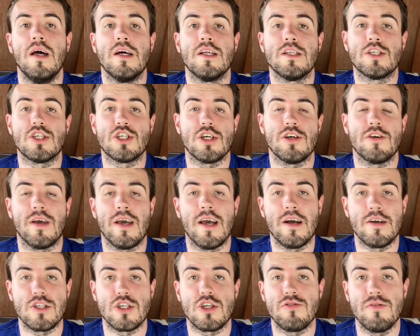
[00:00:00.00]
to show you
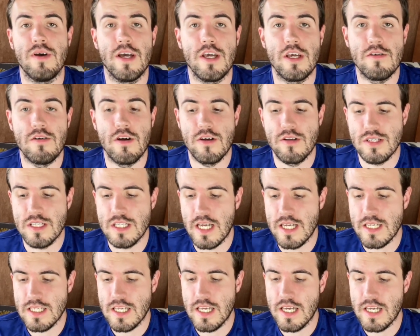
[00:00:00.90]
how to create your own
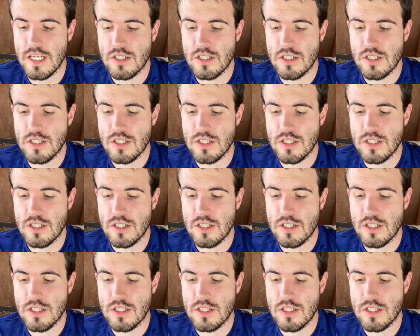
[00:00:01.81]
sets here.